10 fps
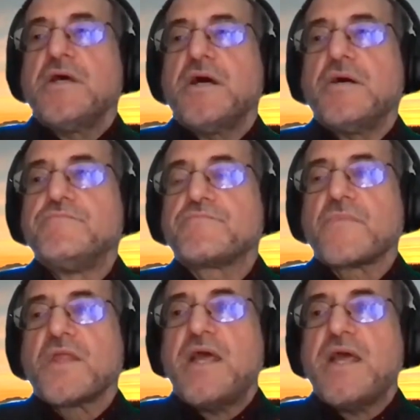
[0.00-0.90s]

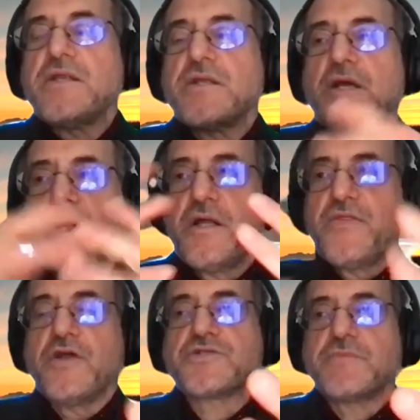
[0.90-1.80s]
And
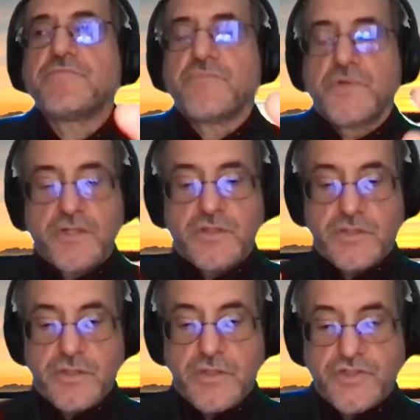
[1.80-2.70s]
there's
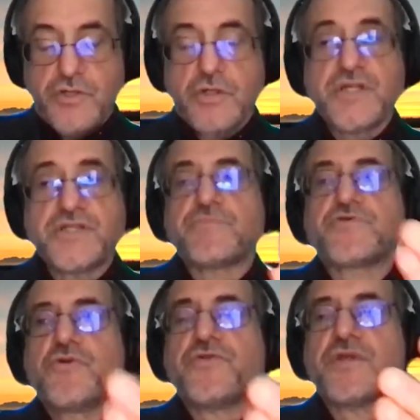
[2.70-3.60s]
certainly some
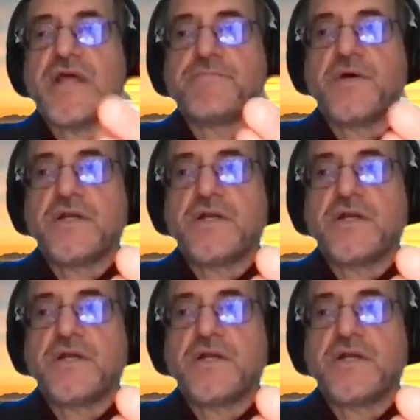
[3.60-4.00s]
truth to that.